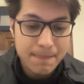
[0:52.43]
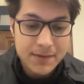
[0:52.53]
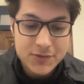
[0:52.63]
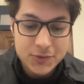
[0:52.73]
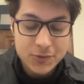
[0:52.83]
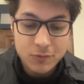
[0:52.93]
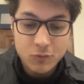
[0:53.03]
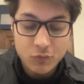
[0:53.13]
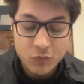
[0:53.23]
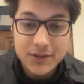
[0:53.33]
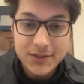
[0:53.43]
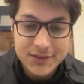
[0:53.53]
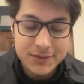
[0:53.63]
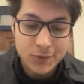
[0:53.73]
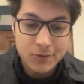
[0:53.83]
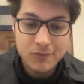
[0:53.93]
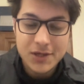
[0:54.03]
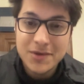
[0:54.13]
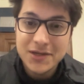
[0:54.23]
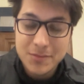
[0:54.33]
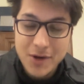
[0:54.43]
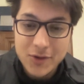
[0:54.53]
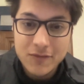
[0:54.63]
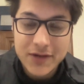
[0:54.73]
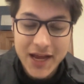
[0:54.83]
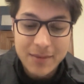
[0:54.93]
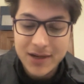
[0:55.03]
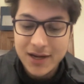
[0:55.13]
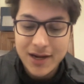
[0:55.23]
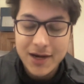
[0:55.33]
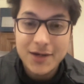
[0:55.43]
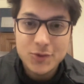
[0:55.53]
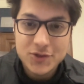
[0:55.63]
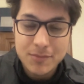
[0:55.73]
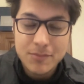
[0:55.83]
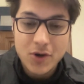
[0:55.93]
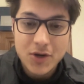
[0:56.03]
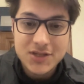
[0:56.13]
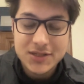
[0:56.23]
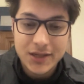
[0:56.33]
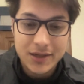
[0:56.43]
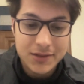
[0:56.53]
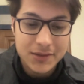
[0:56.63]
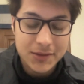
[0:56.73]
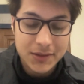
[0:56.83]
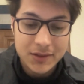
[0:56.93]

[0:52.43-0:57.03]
so with this limited amount of time, and I took some mocks and.